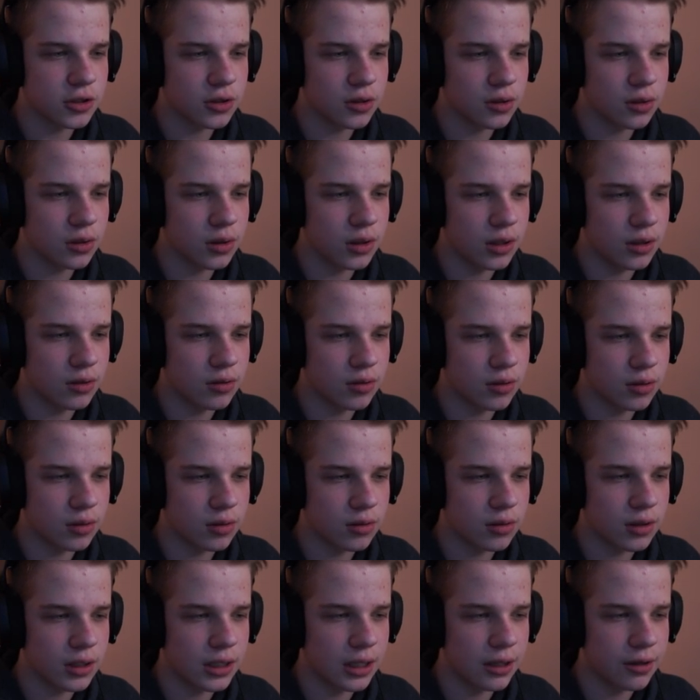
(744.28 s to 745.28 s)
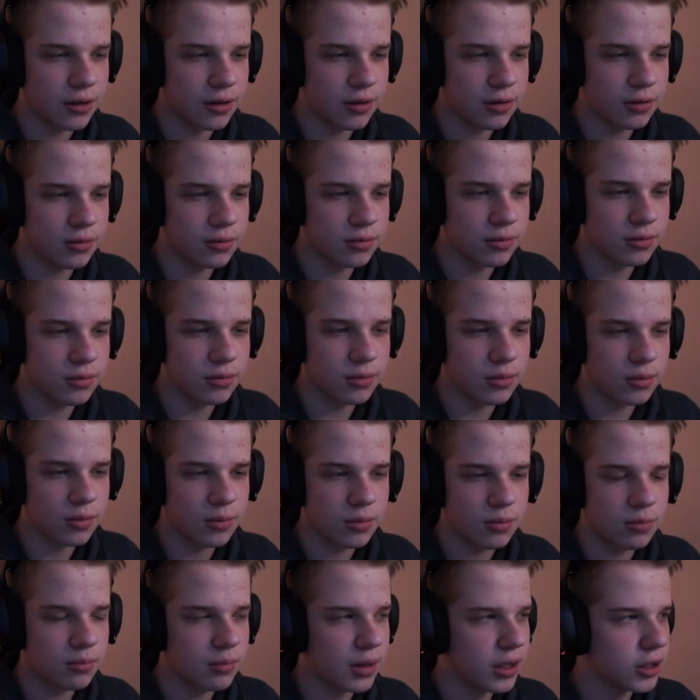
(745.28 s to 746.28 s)
you can see it's just another
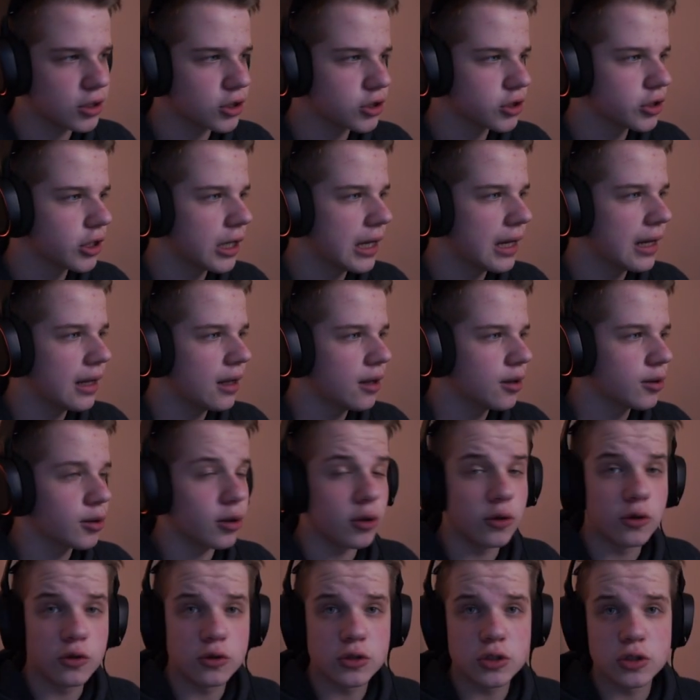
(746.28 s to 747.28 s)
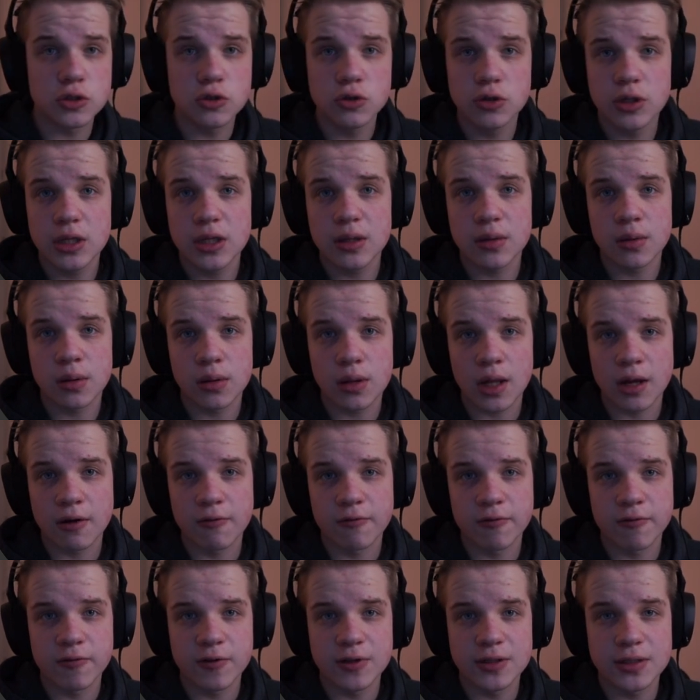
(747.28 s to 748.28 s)
mesh. So to do these inside
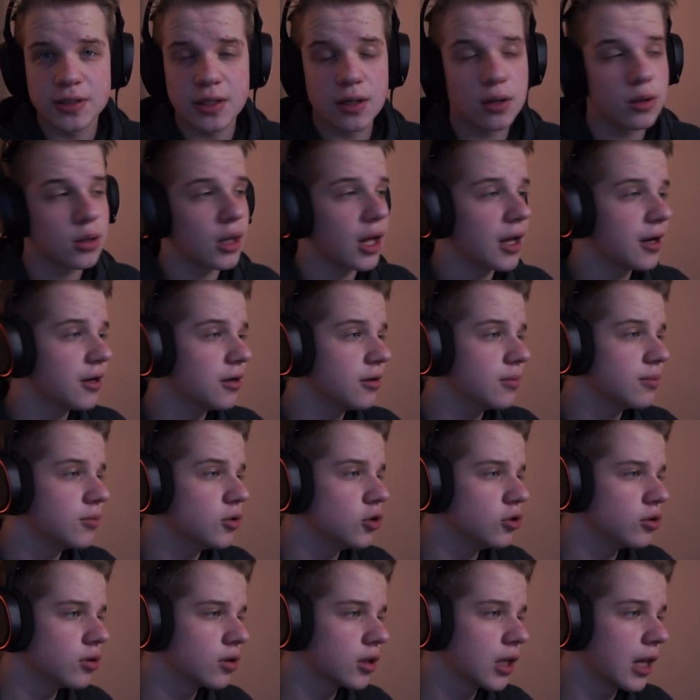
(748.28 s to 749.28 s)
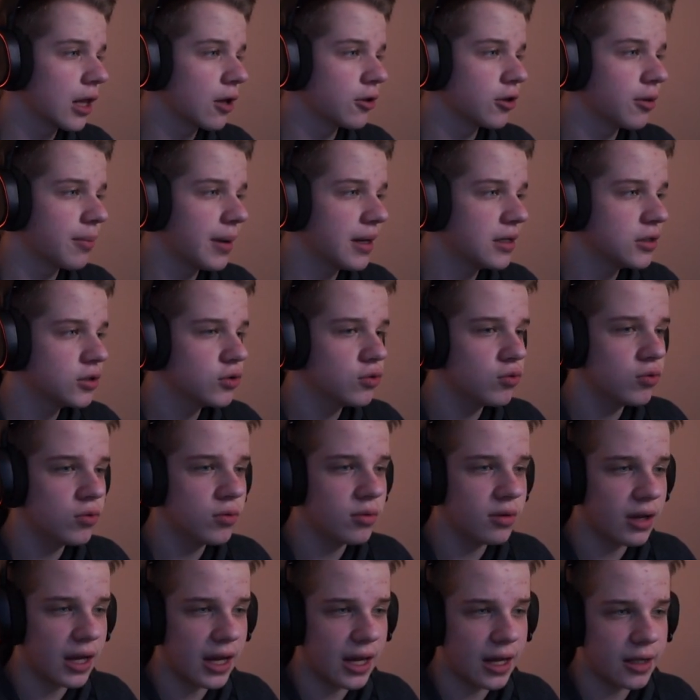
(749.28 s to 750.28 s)
of Affinity Designer, you just click on the pen
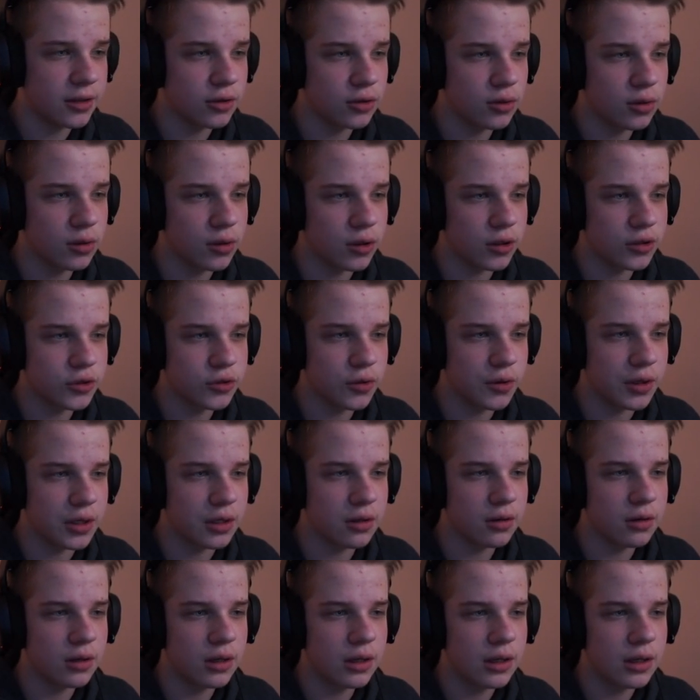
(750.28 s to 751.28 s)
tool and you start drawing.